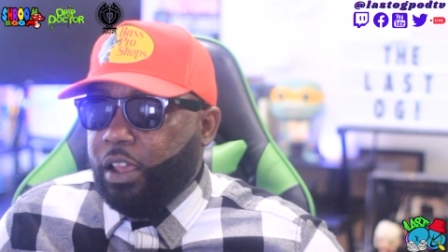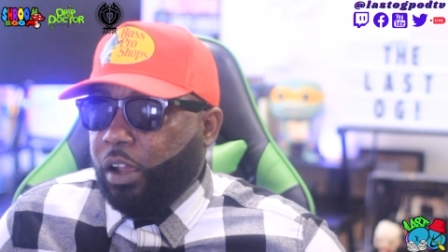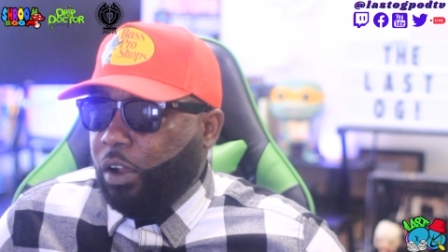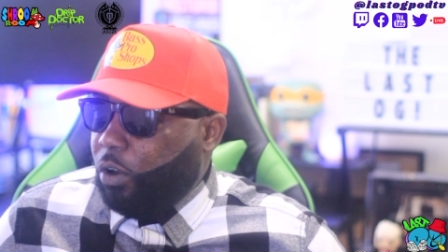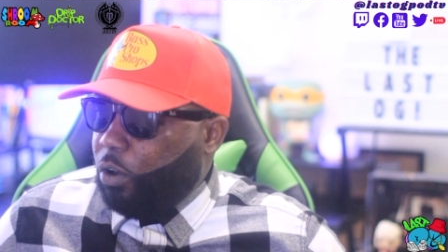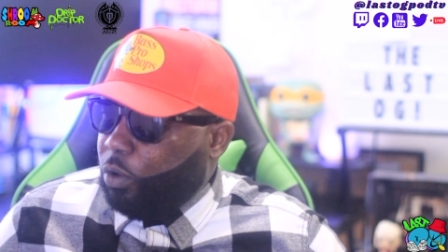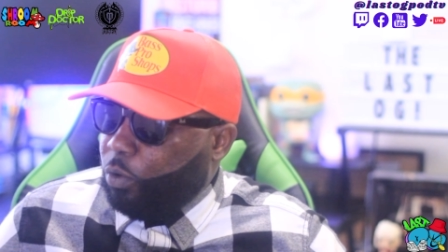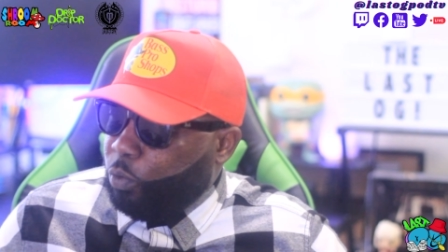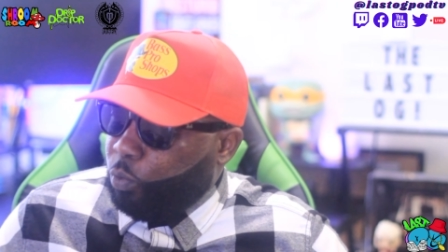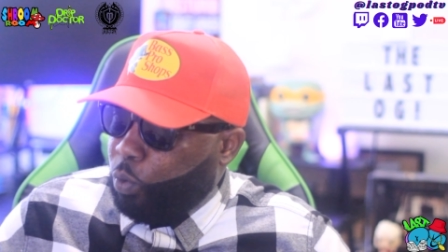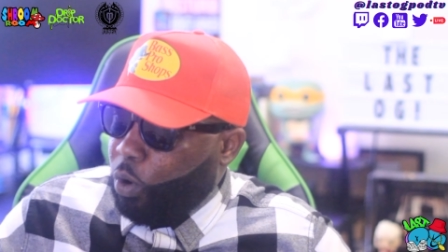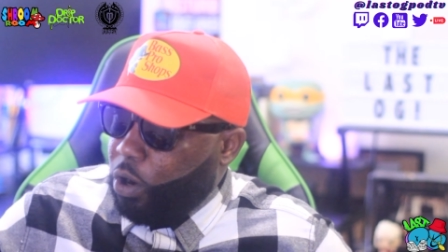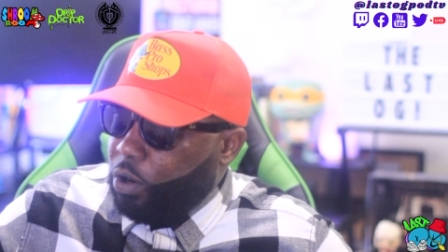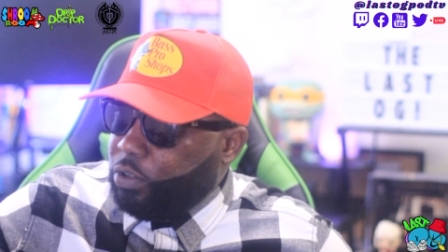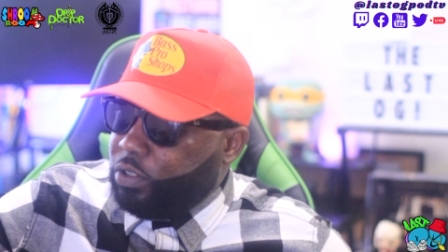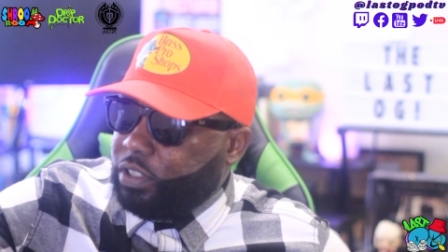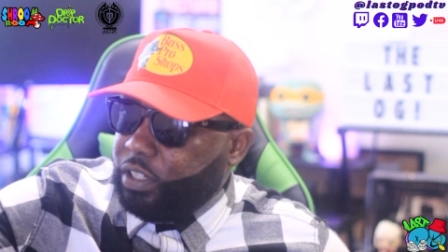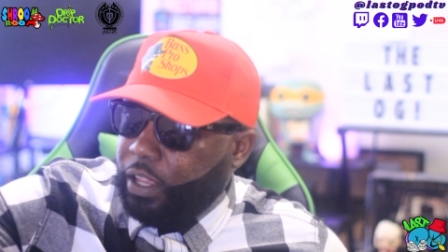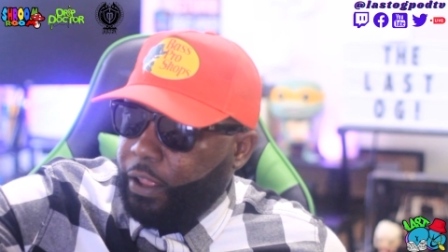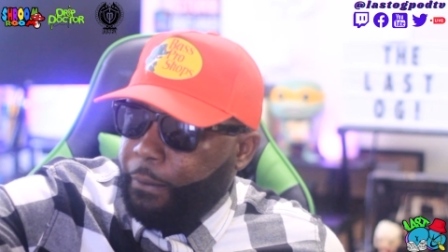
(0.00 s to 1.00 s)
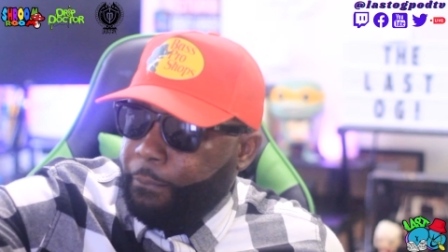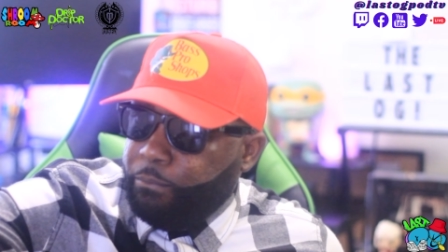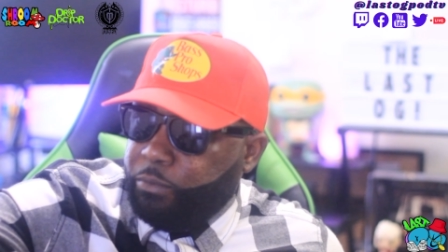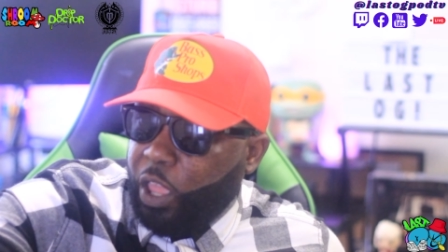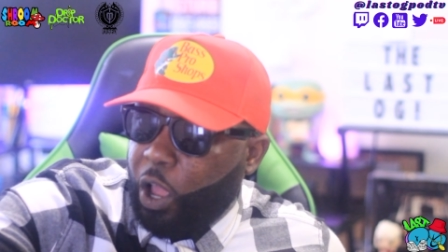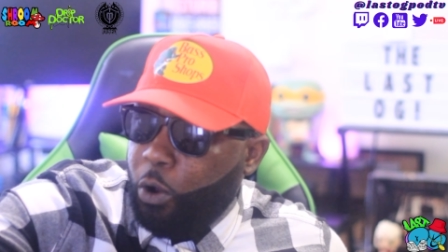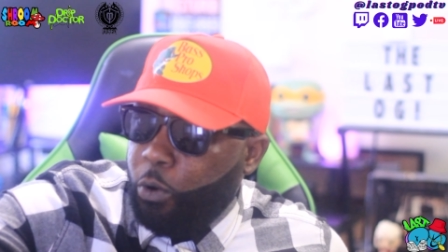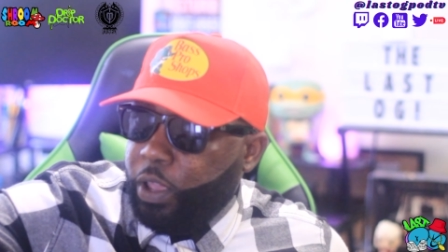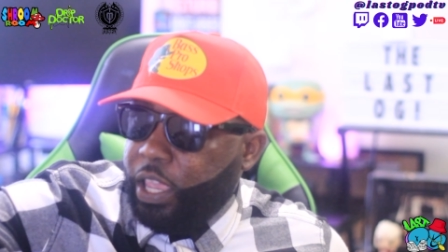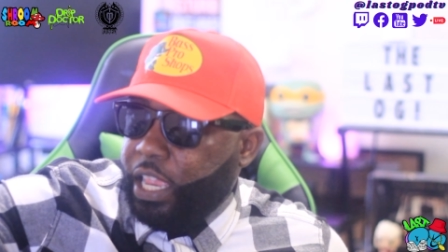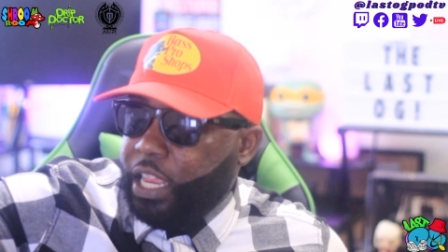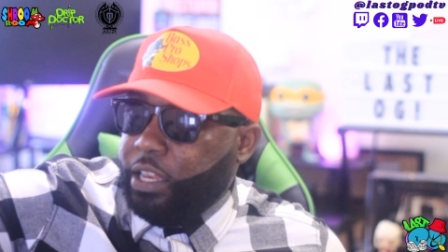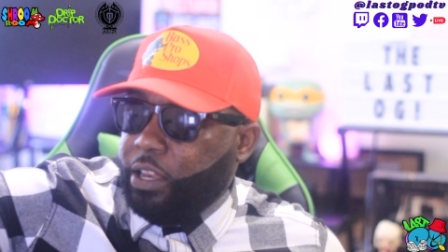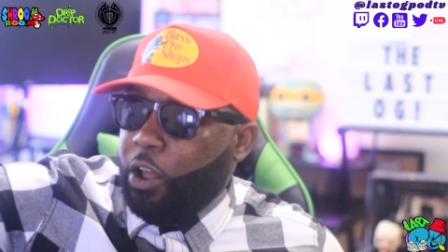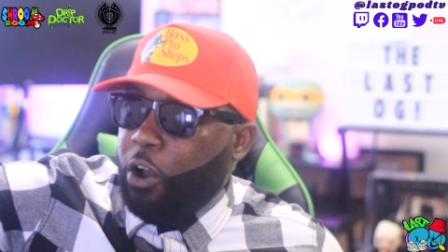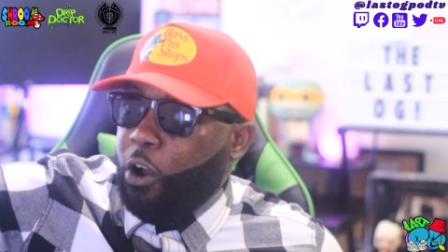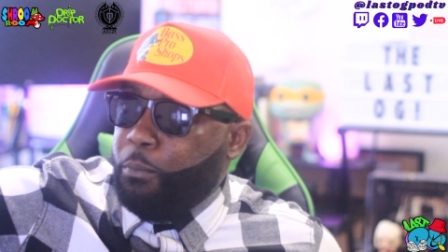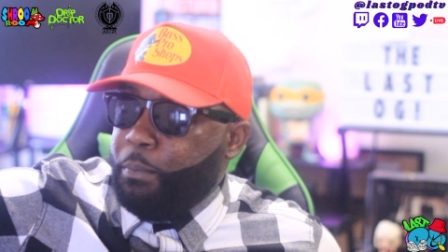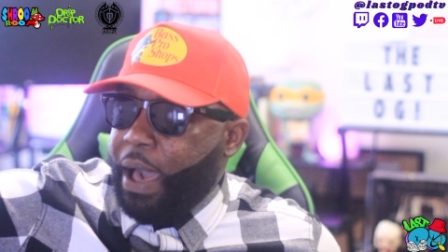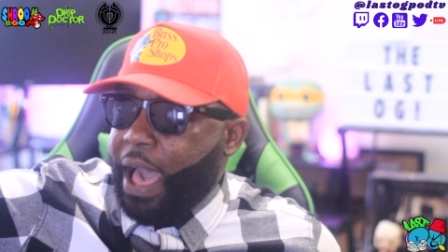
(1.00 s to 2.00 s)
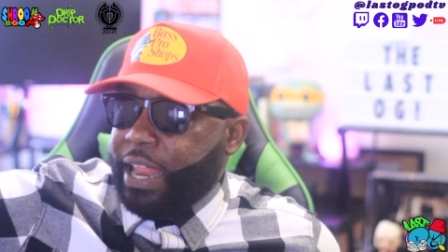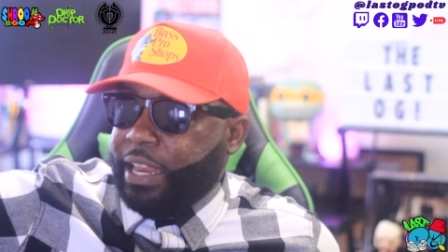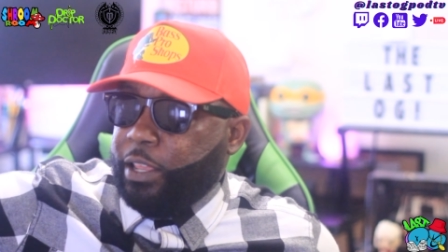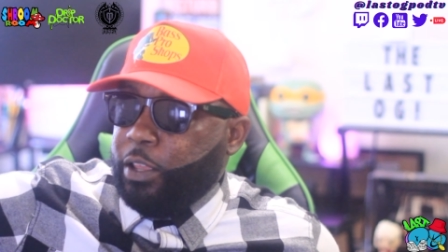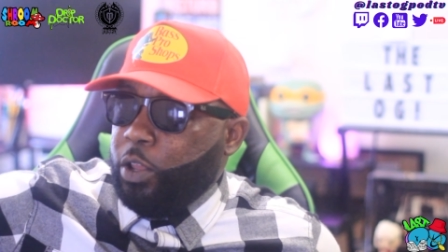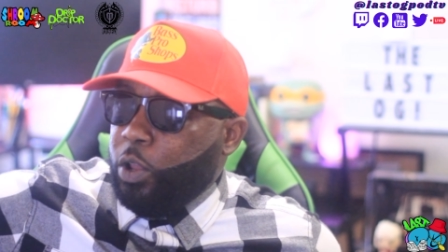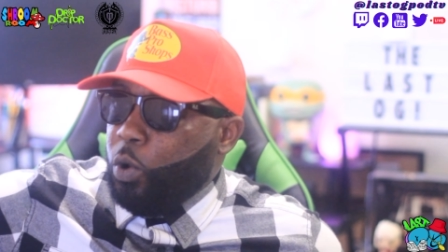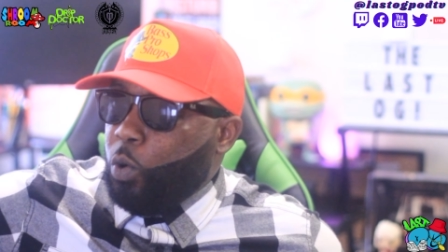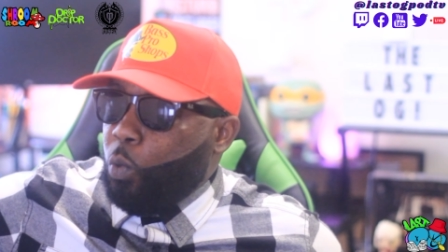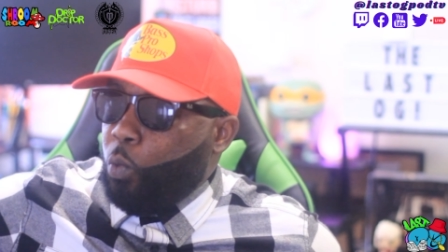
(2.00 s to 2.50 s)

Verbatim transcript: or worse, don't hit nobody,